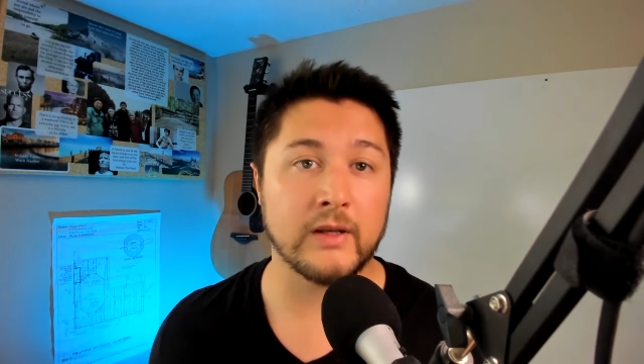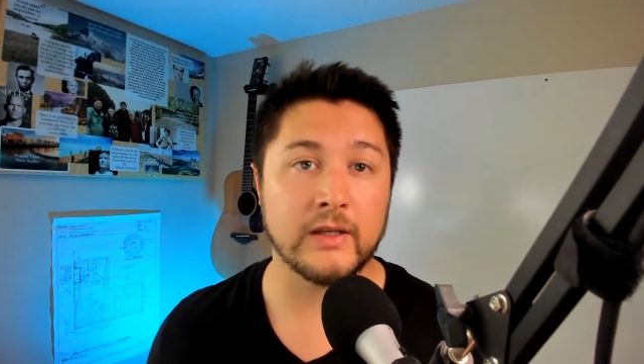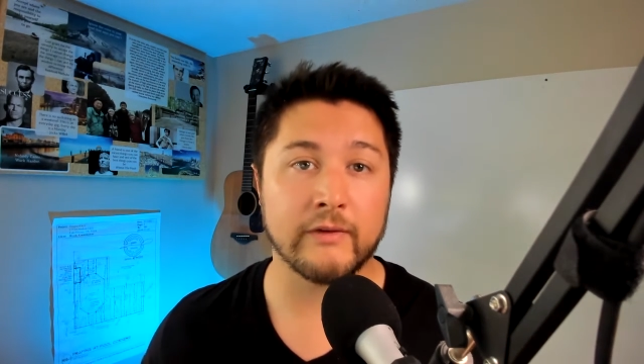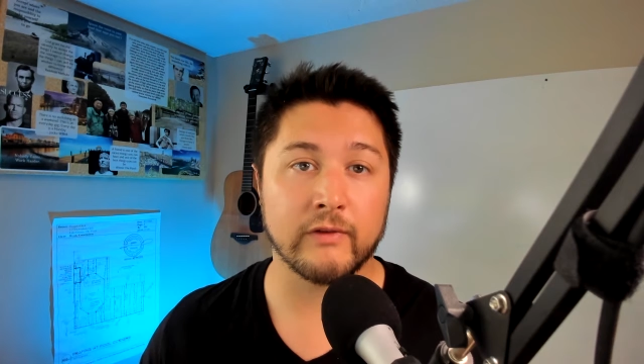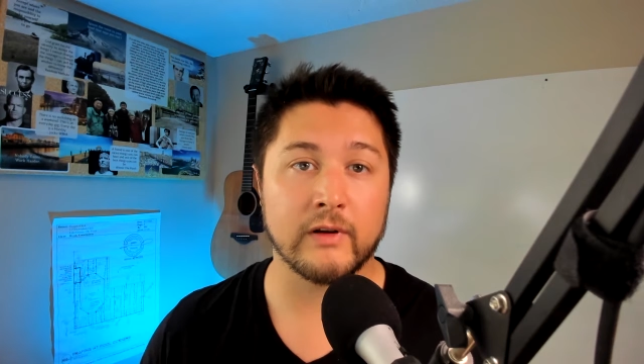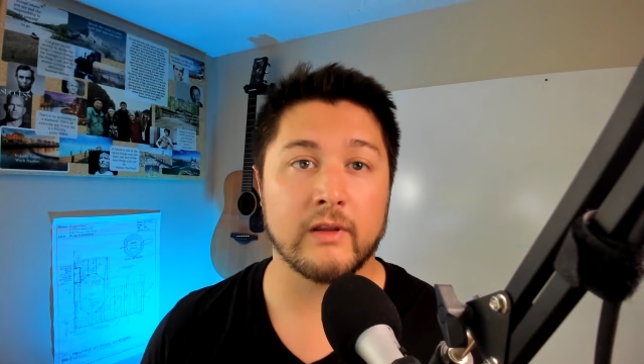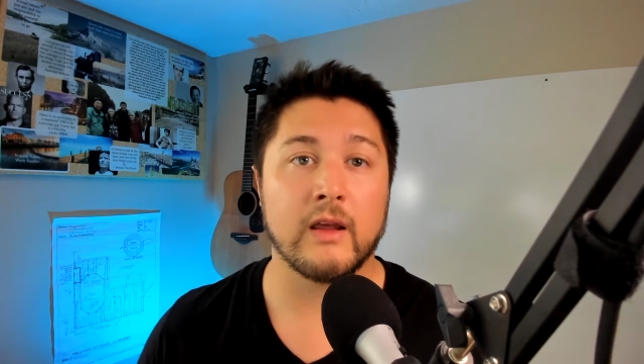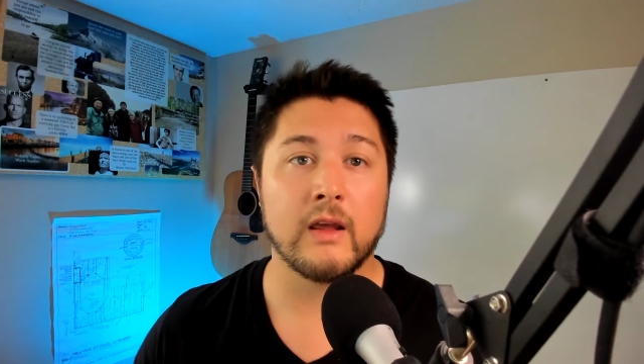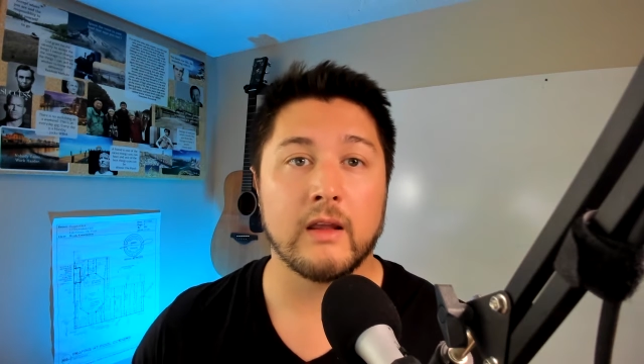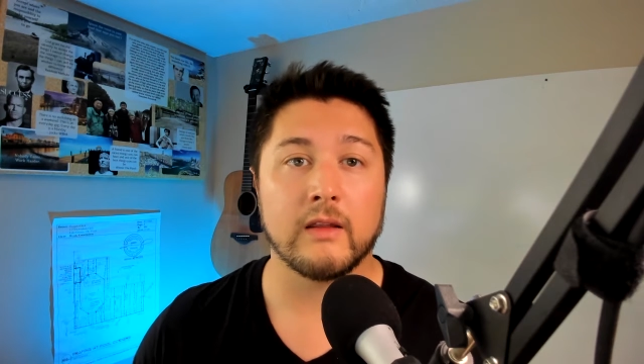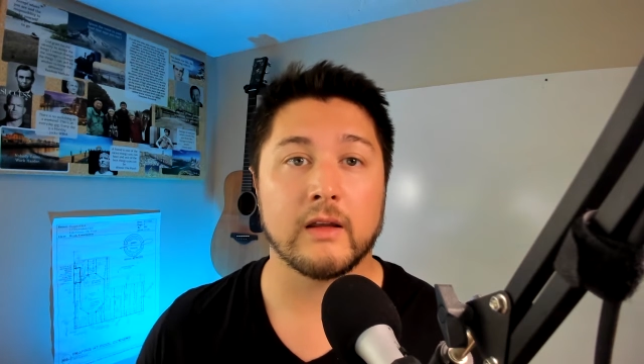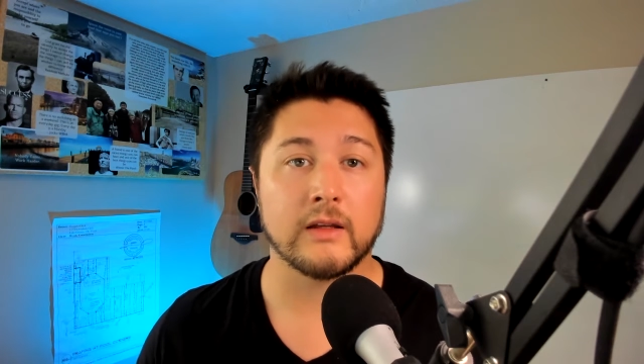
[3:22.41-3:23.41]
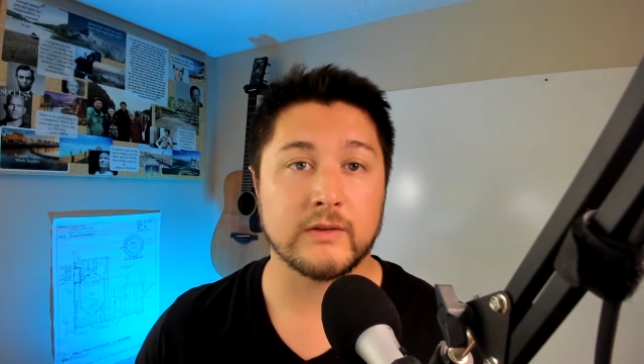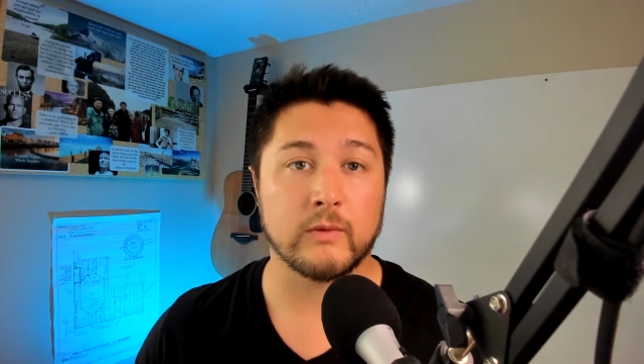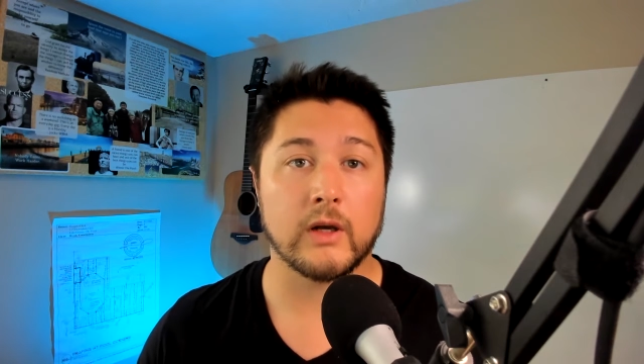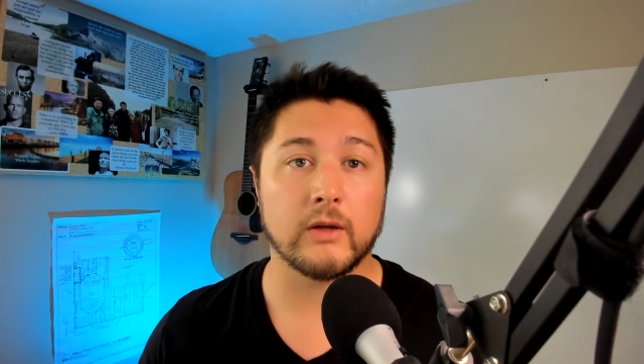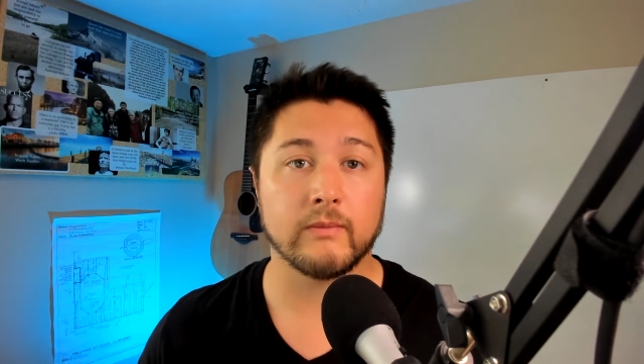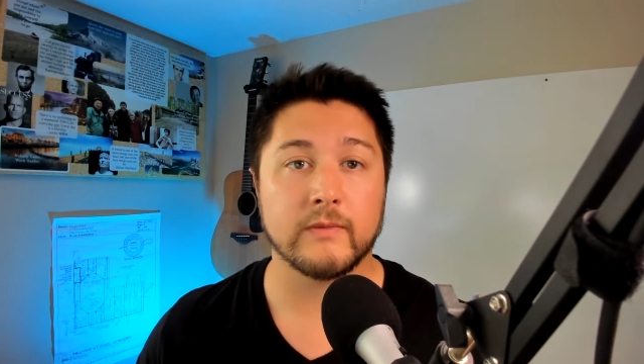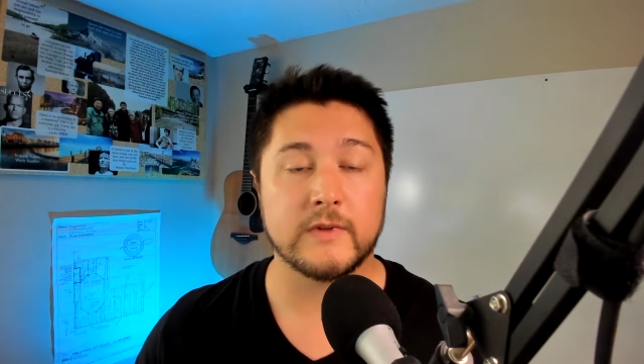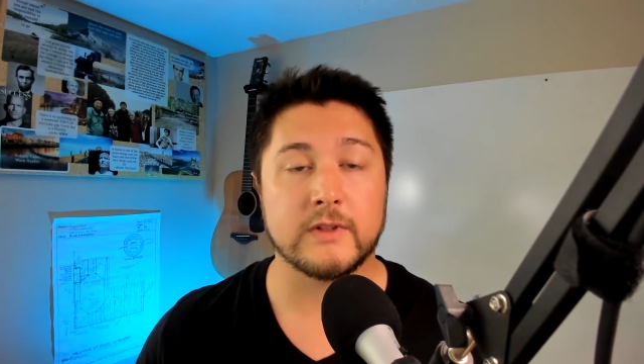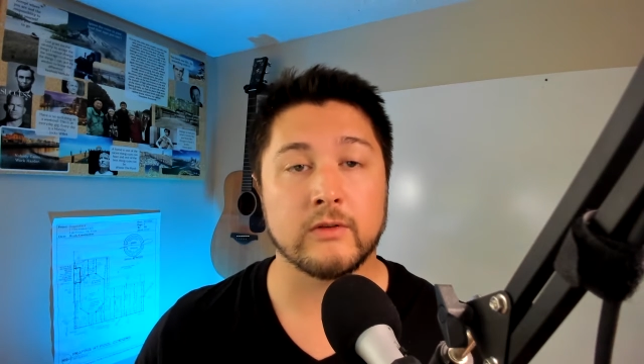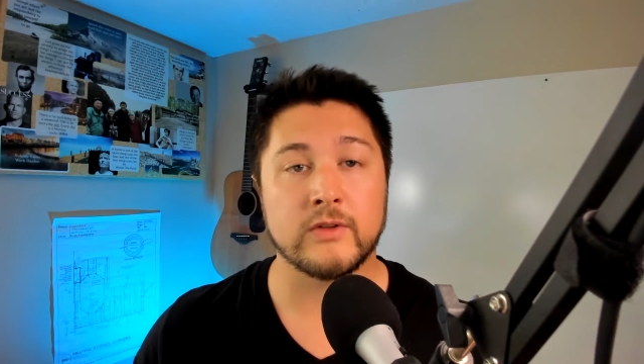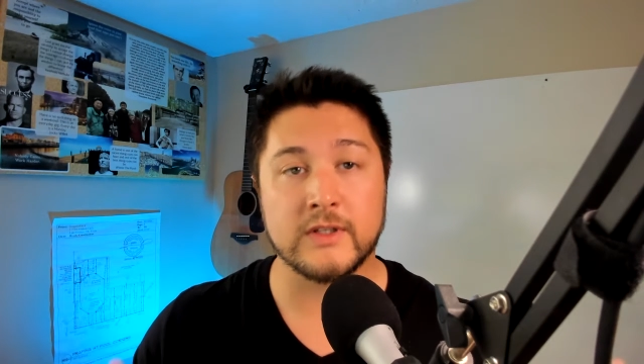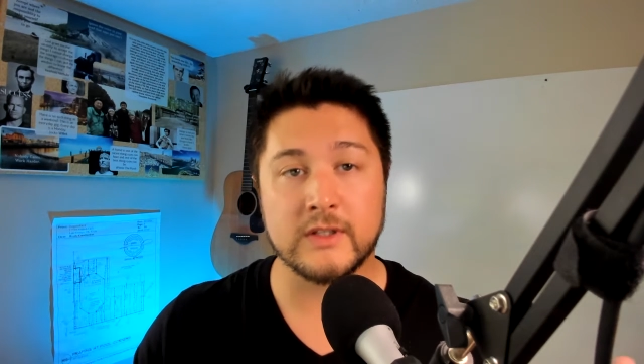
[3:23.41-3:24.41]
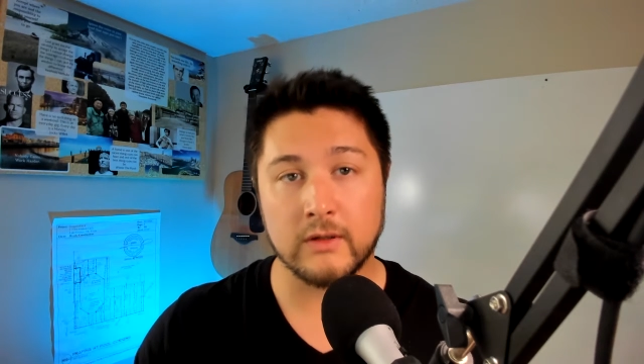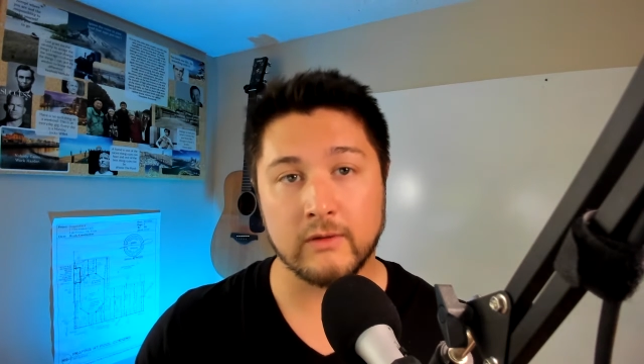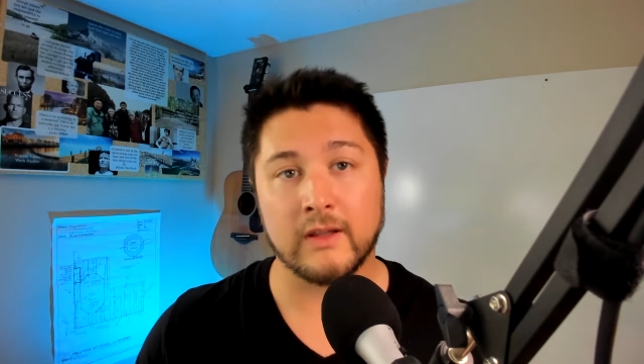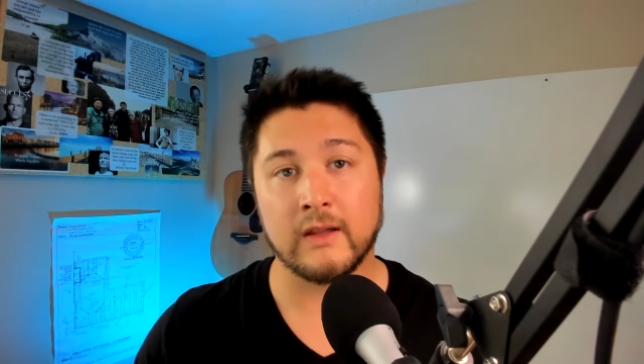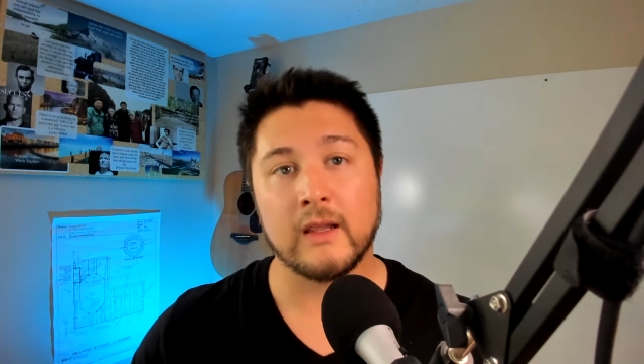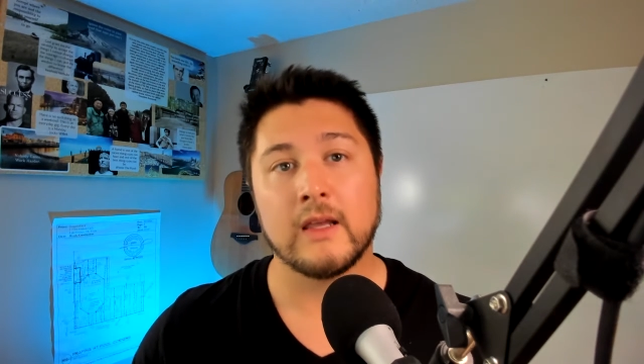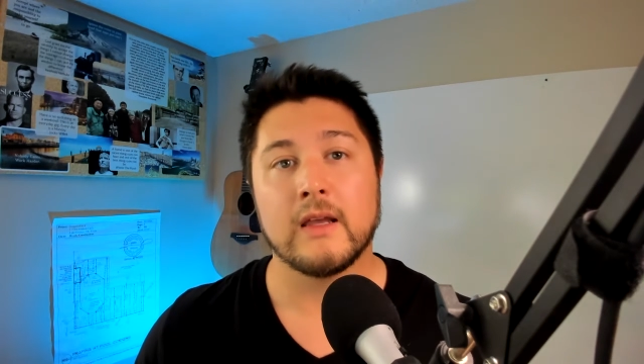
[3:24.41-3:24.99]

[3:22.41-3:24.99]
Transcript: different thing as well. So just know that